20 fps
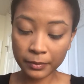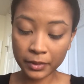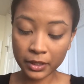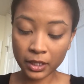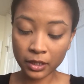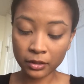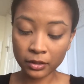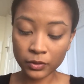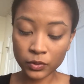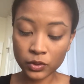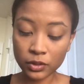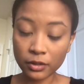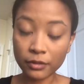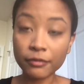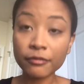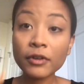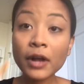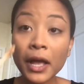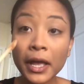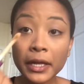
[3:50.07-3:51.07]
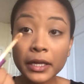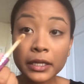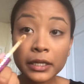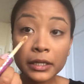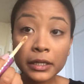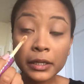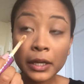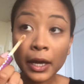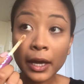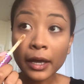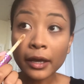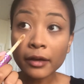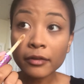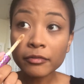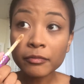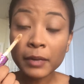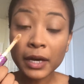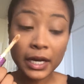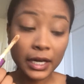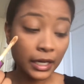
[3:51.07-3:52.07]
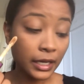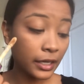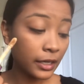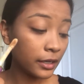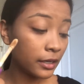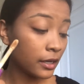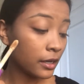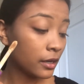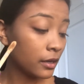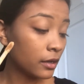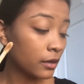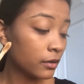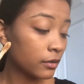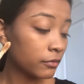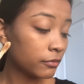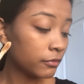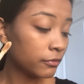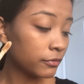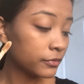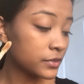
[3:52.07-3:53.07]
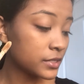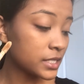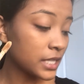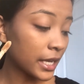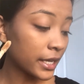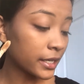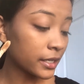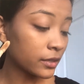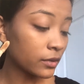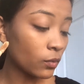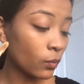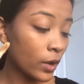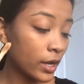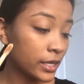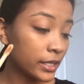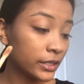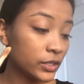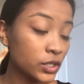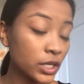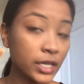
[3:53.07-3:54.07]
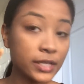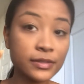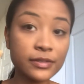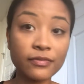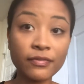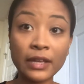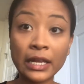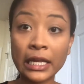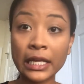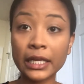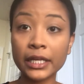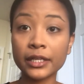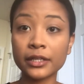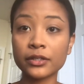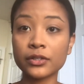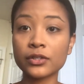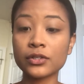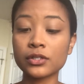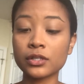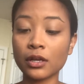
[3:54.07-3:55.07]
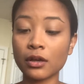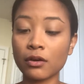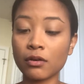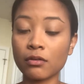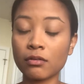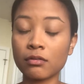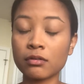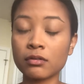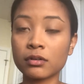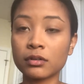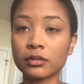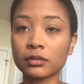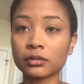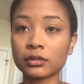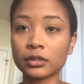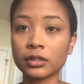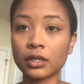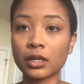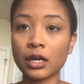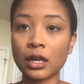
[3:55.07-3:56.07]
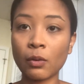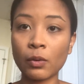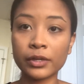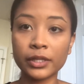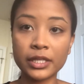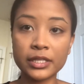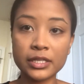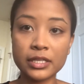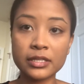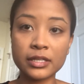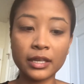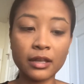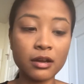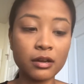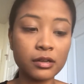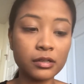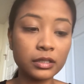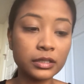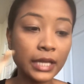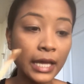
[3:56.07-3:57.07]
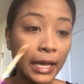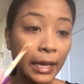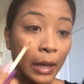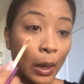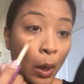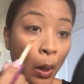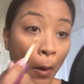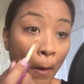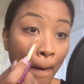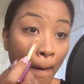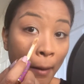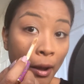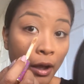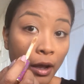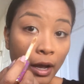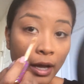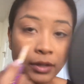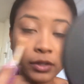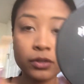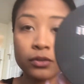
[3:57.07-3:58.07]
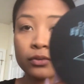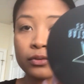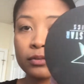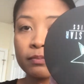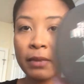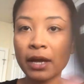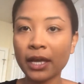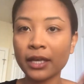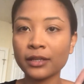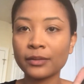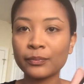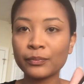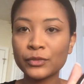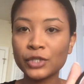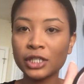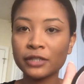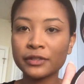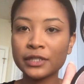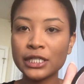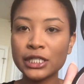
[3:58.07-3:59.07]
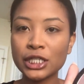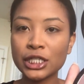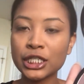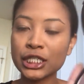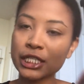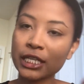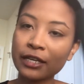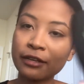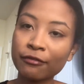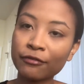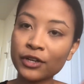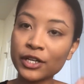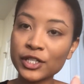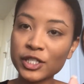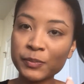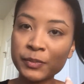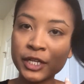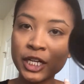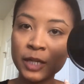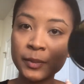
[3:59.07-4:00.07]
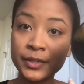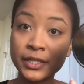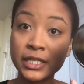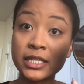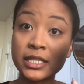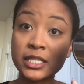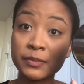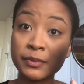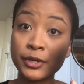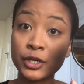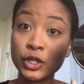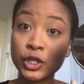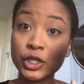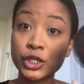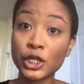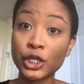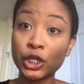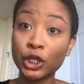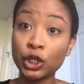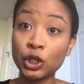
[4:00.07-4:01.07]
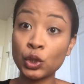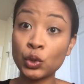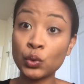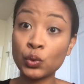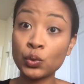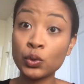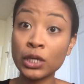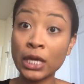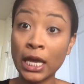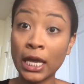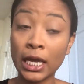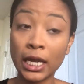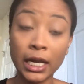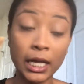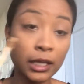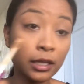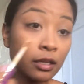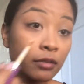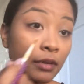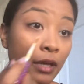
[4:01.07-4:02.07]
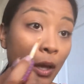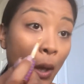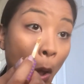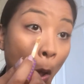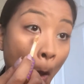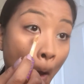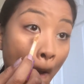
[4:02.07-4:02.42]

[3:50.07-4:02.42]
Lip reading: I'm getting lunch with a friend. I have my second wedding dress fitting, so kind of want this to stay on all day. I use my Jeffree Star Skin Frost mirror this mirror is huge and I love it.